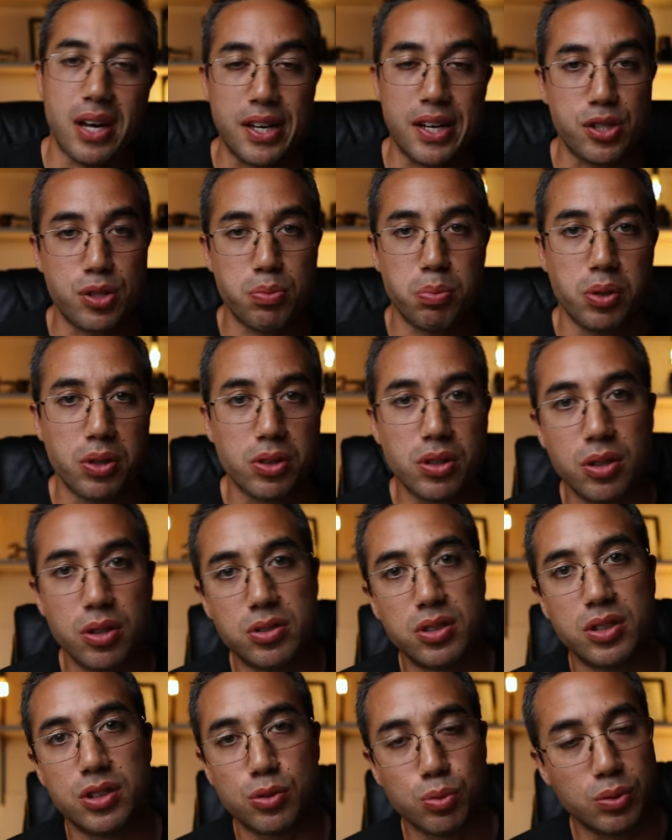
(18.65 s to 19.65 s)
as sport
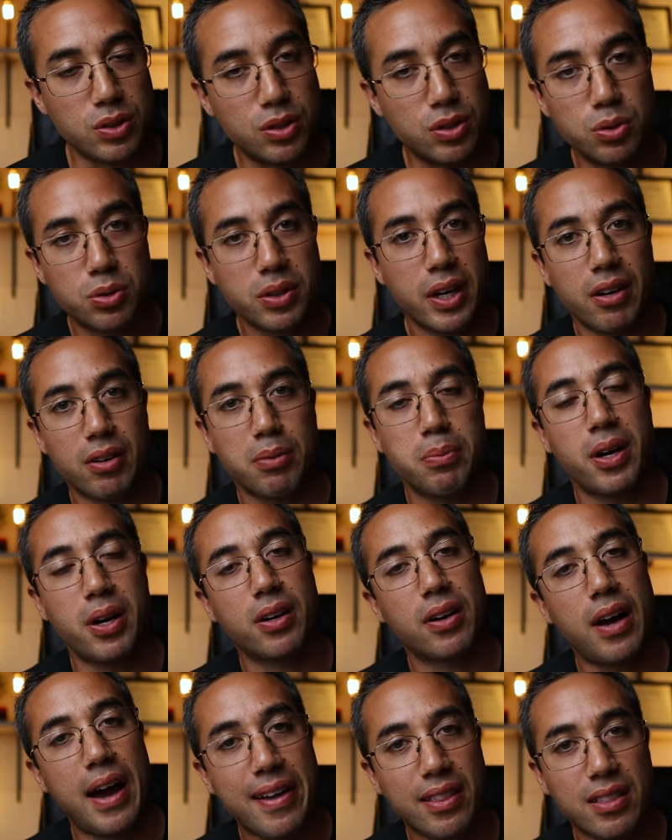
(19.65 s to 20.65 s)
coaches, we do care about
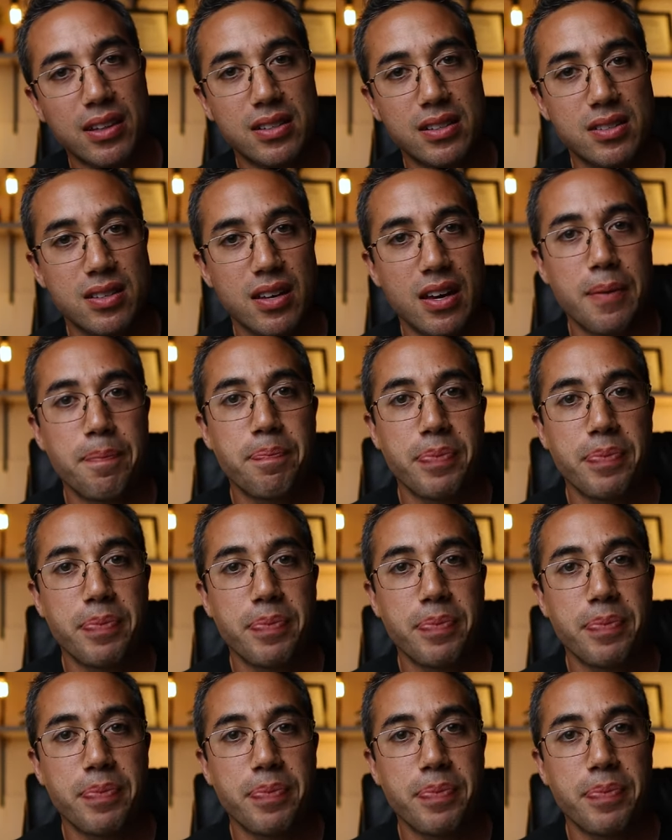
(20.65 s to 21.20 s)
our athletes